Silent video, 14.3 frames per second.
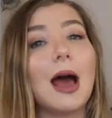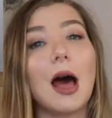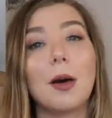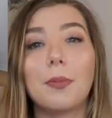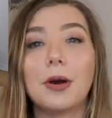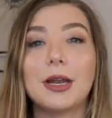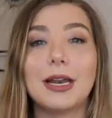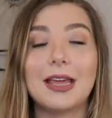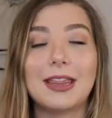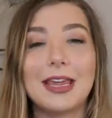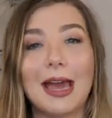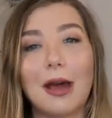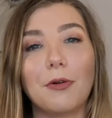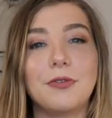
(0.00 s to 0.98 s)
I'll put
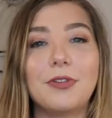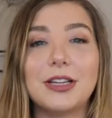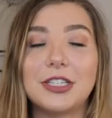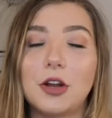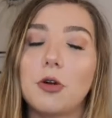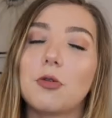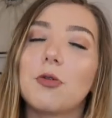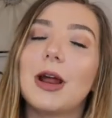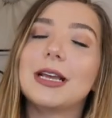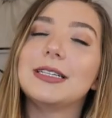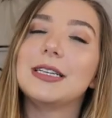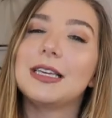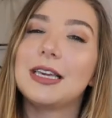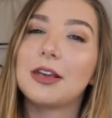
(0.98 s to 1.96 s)
the outfit
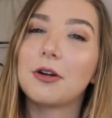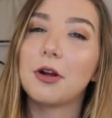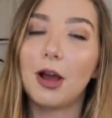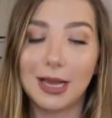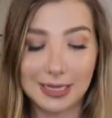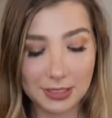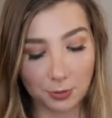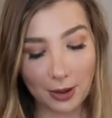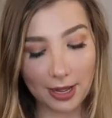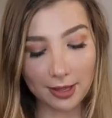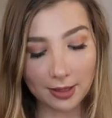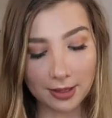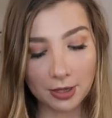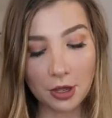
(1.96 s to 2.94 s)
right here as
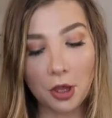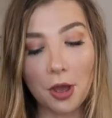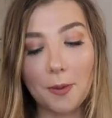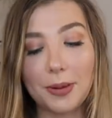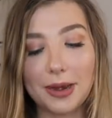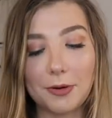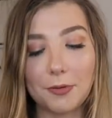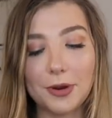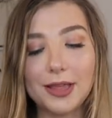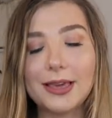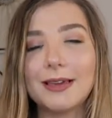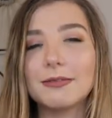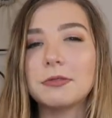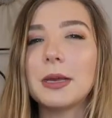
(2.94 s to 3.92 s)
well but it
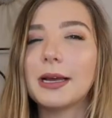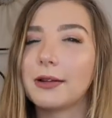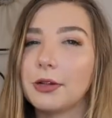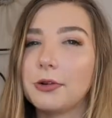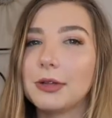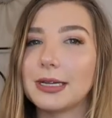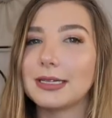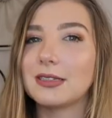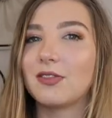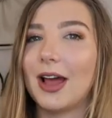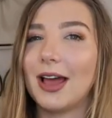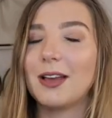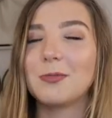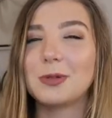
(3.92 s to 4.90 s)
really gives me Clueless
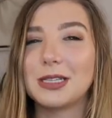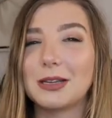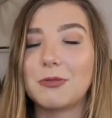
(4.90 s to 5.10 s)
vibes.